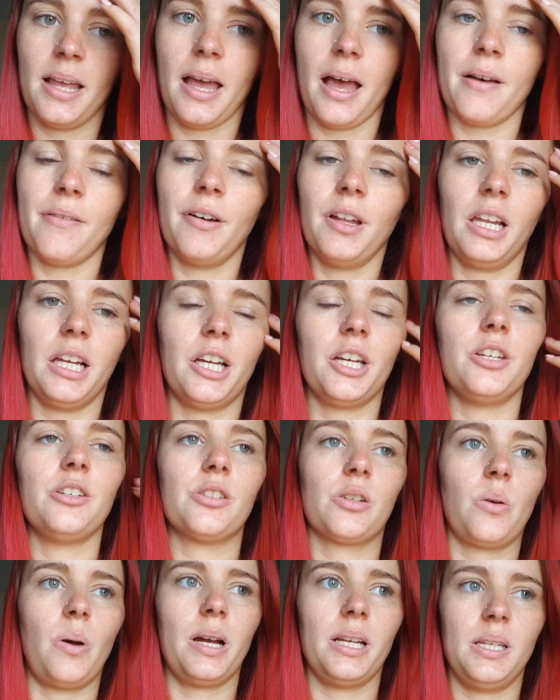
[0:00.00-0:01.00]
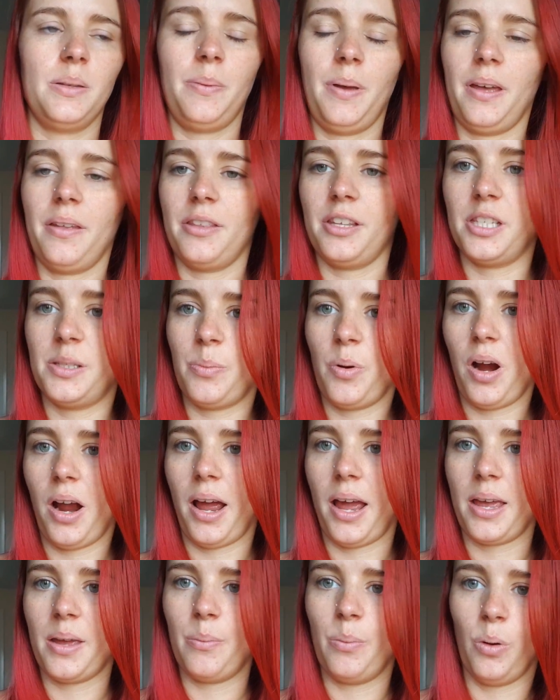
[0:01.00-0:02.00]
I felt like I used quite a bit of the
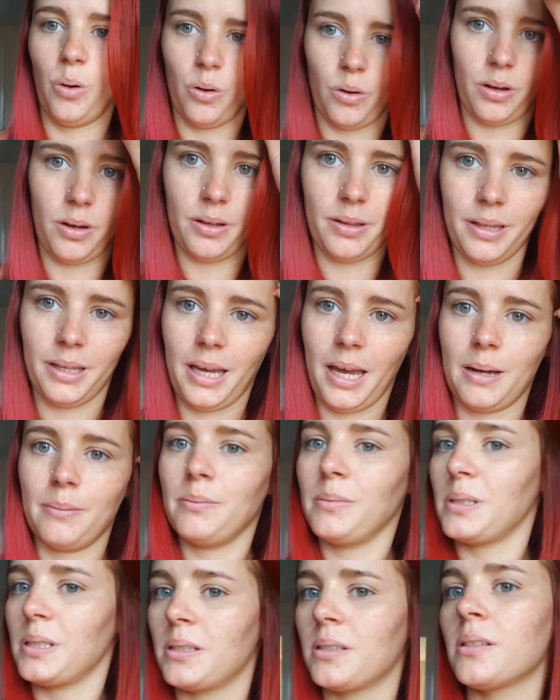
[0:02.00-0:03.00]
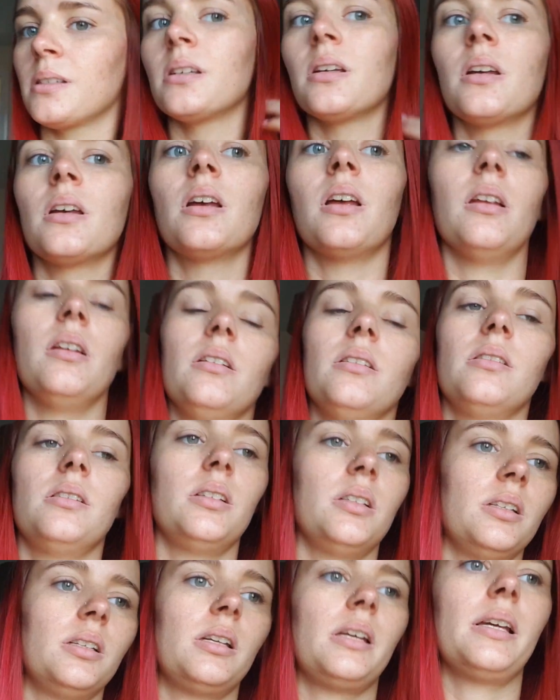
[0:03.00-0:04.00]
spray, but the can's,
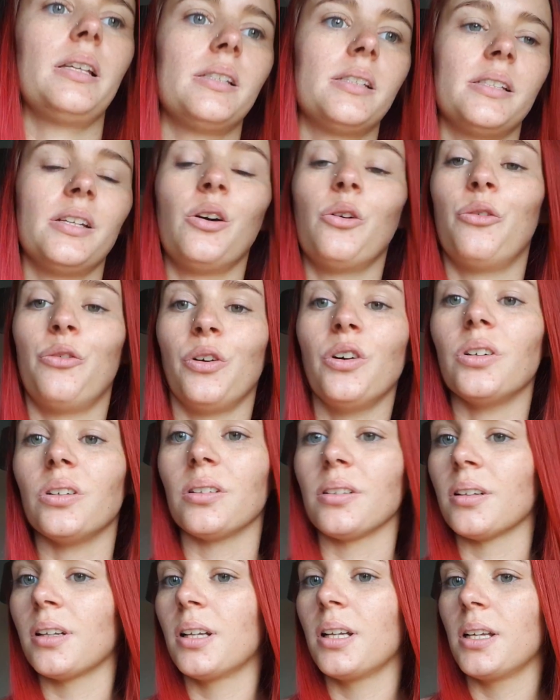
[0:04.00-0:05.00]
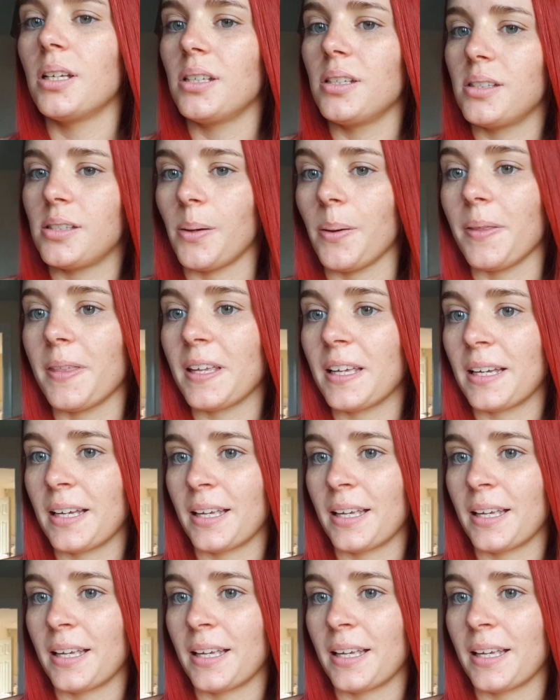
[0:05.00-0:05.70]
it's still full, so I think I